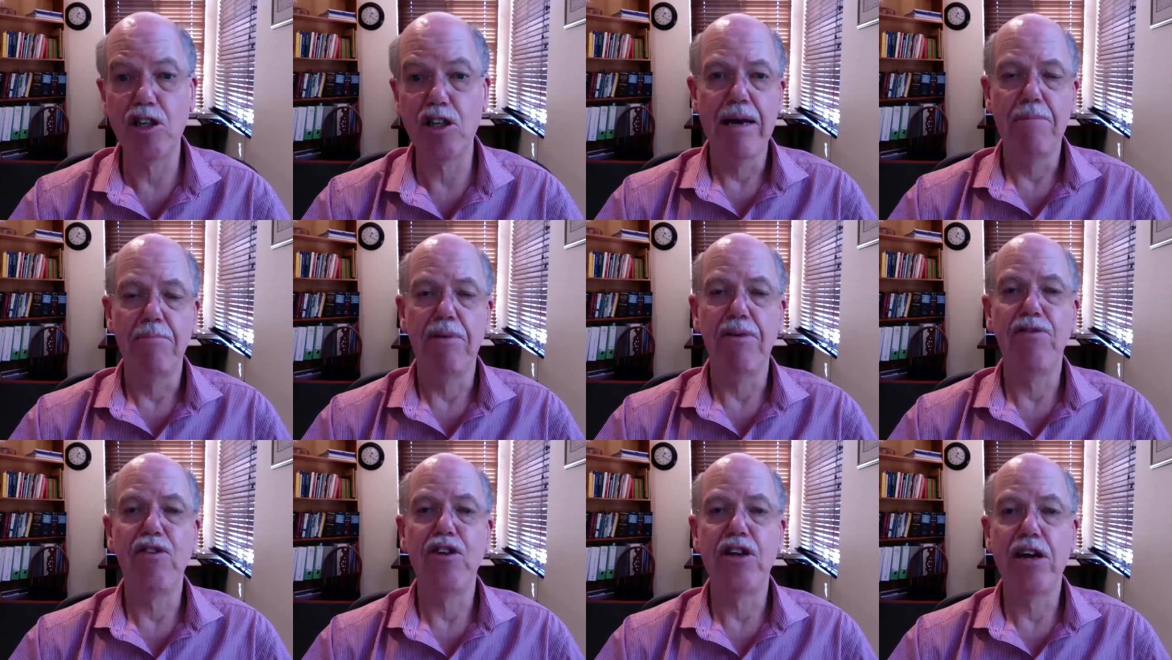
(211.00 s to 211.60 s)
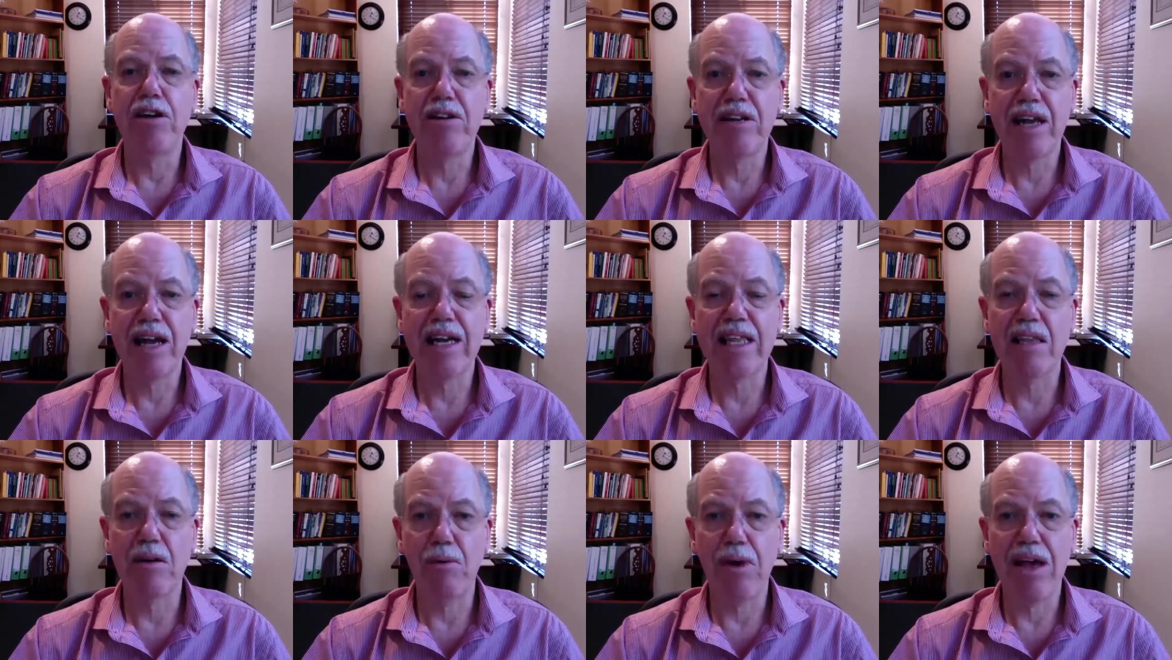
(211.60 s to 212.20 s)
But if you don't
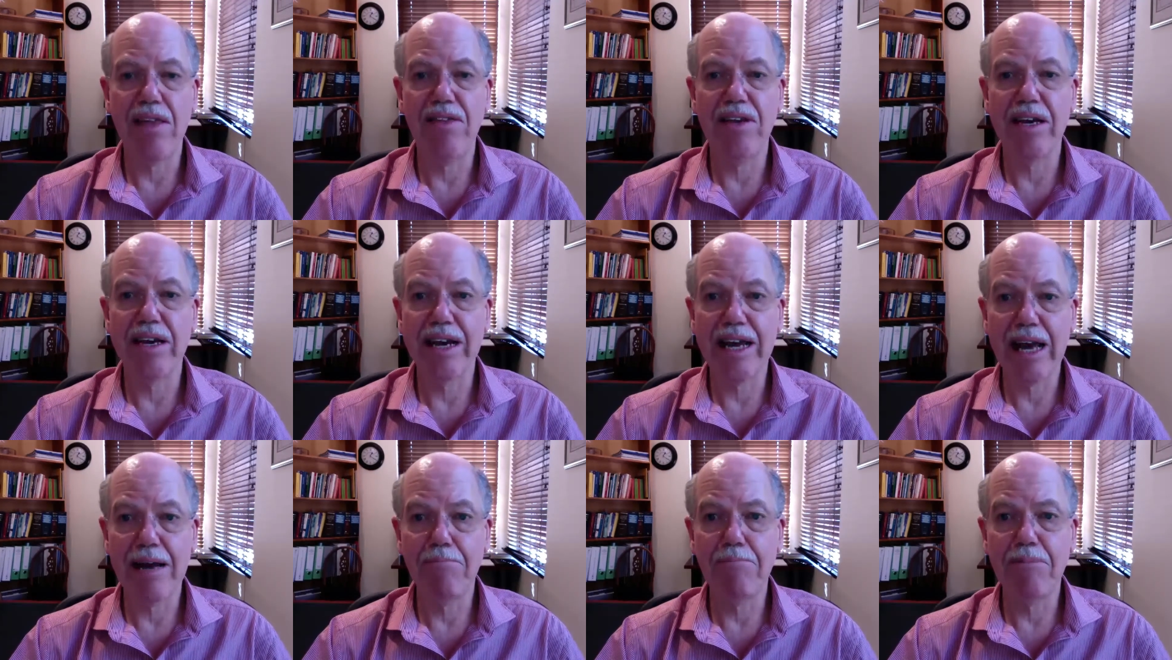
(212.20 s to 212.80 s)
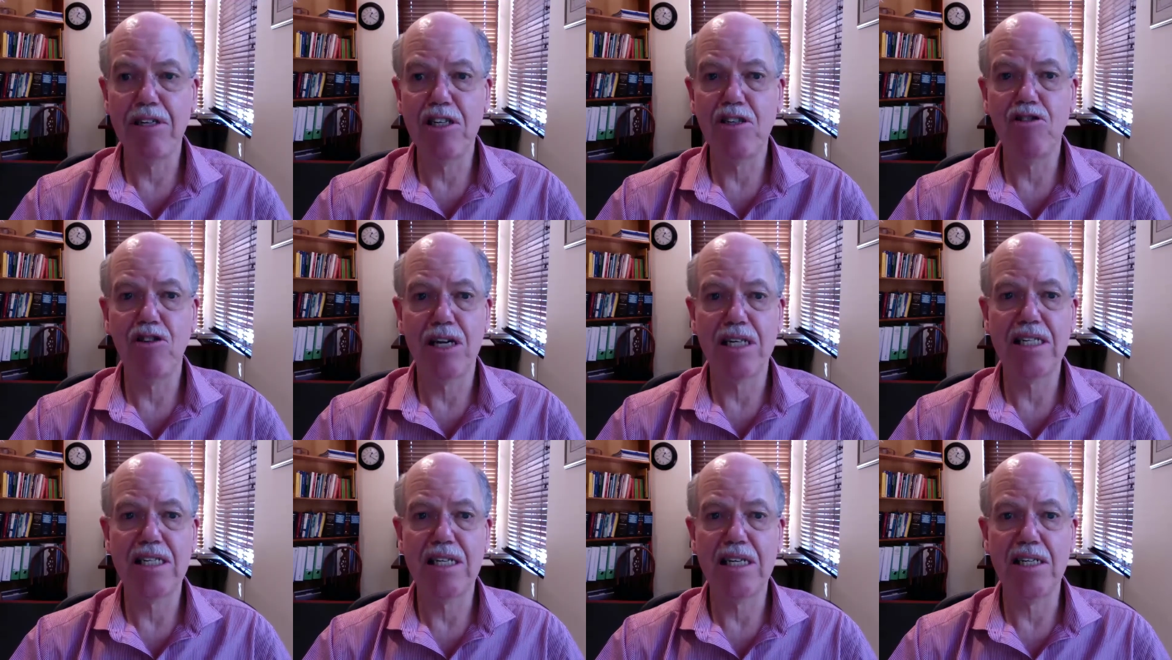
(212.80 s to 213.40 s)
like the way the incumbent
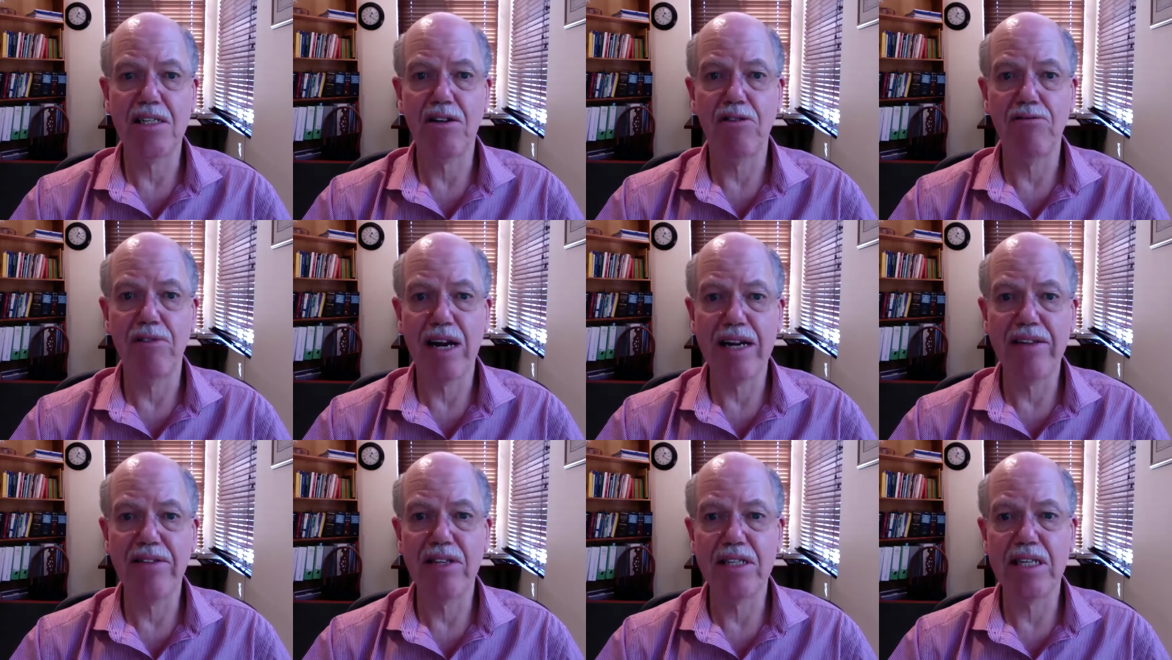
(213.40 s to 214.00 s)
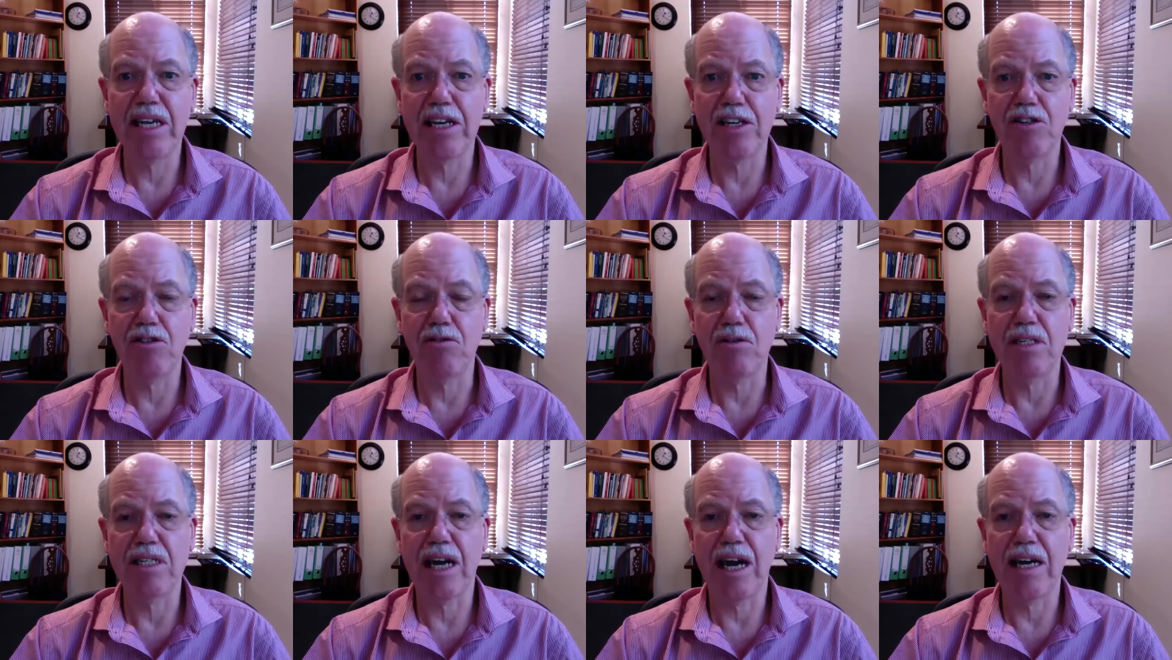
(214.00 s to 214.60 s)
trustees are running the
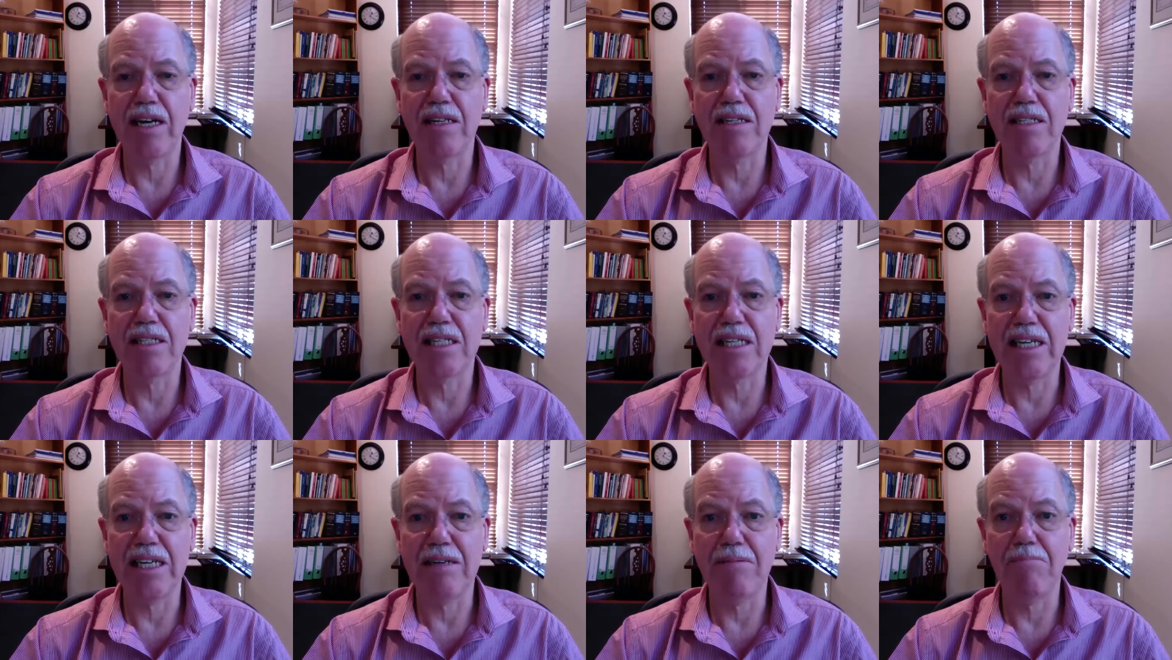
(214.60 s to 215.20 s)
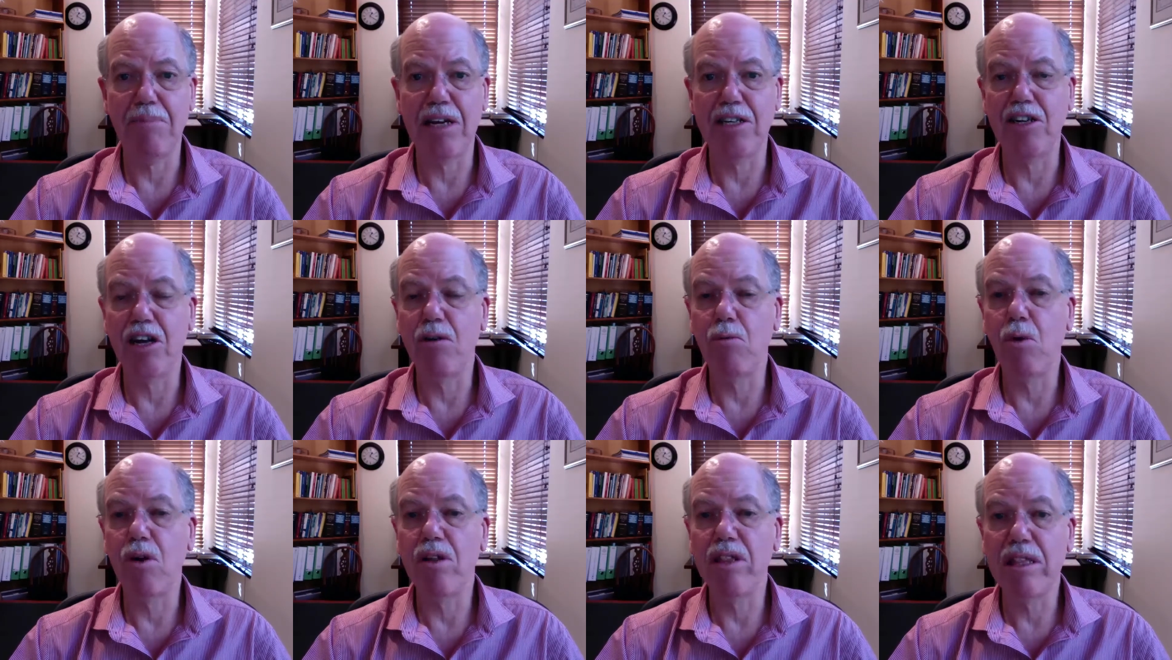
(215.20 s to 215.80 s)
sectional title scheme and
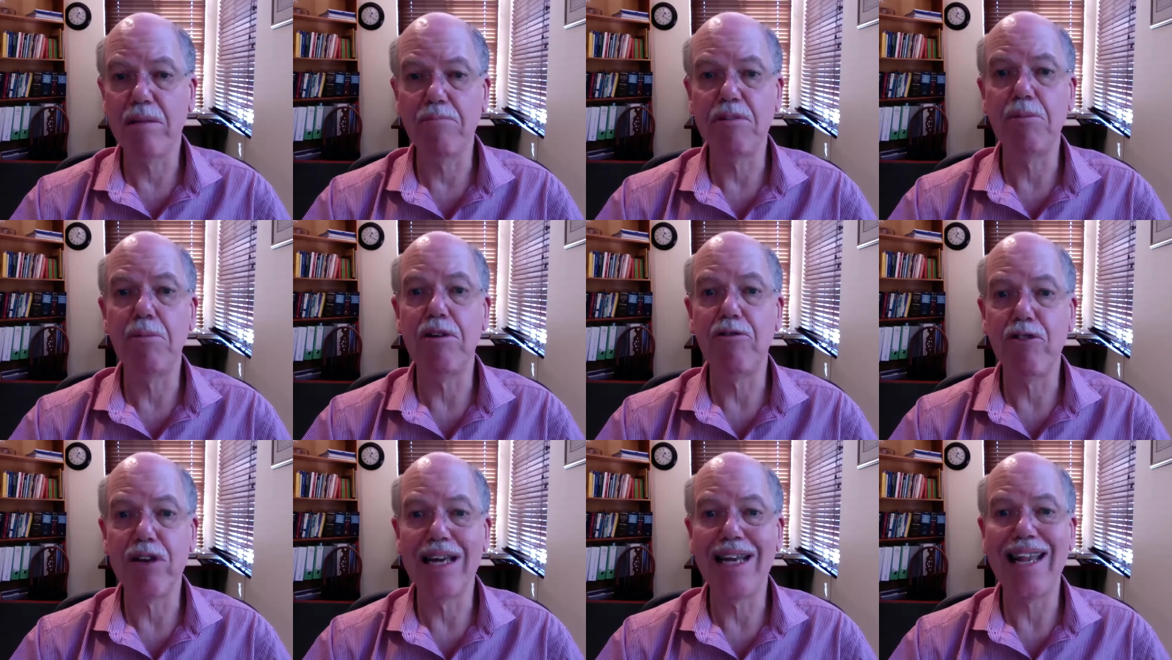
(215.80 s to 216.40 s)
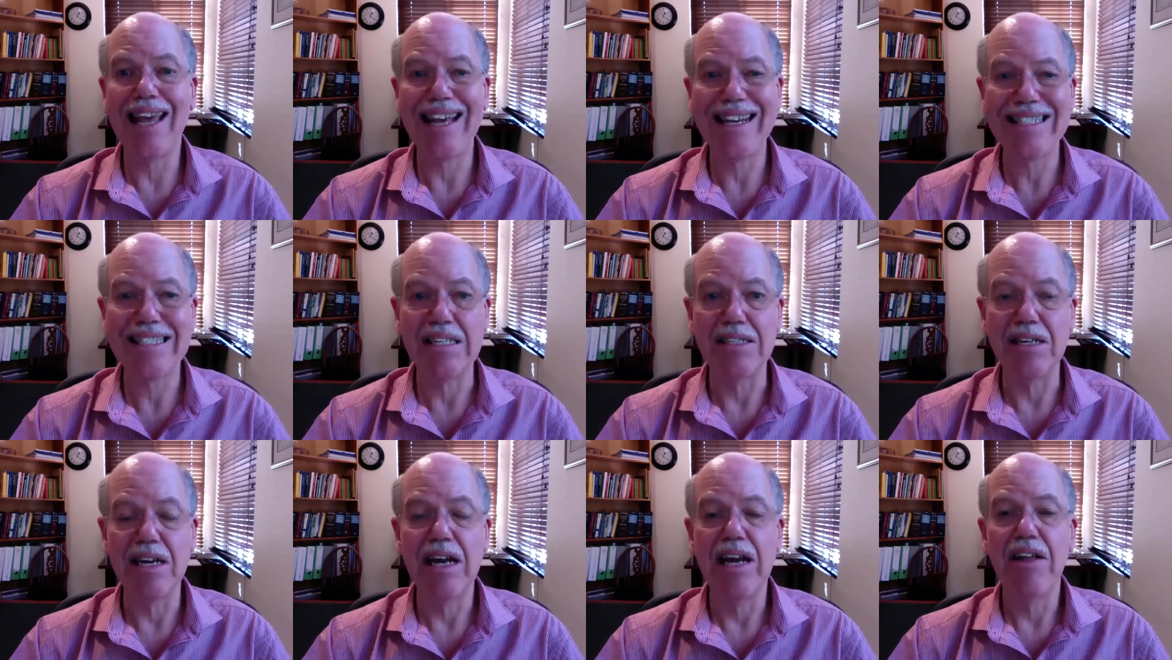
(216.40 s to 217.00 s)
don't want them to be
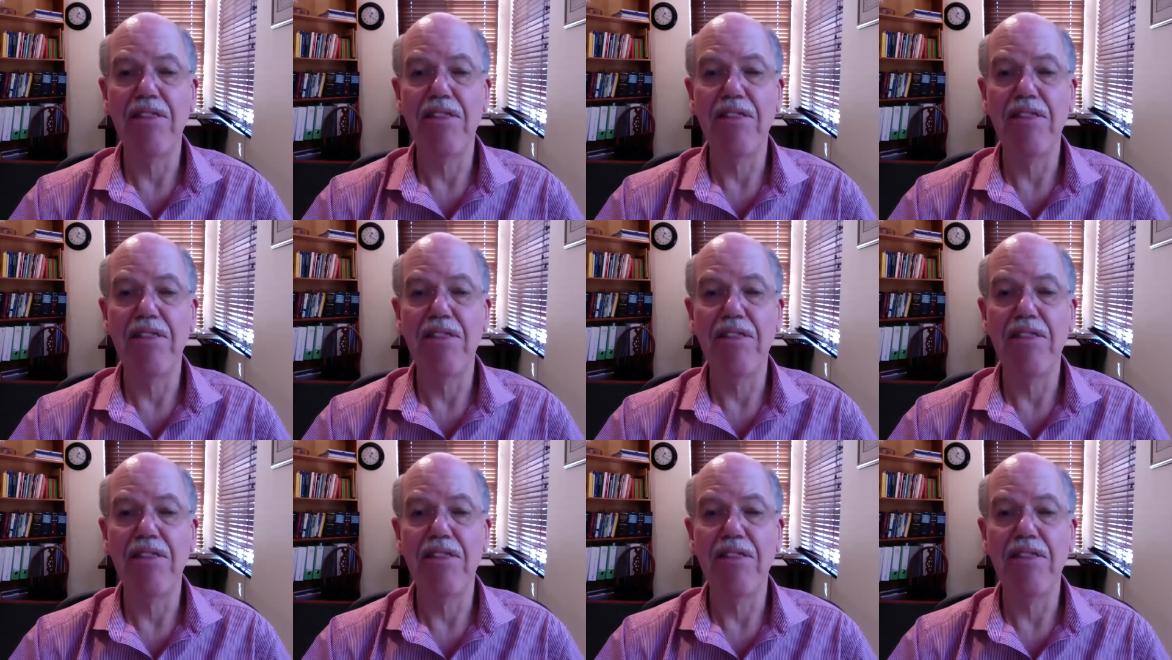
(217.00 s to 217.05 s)
re-elected,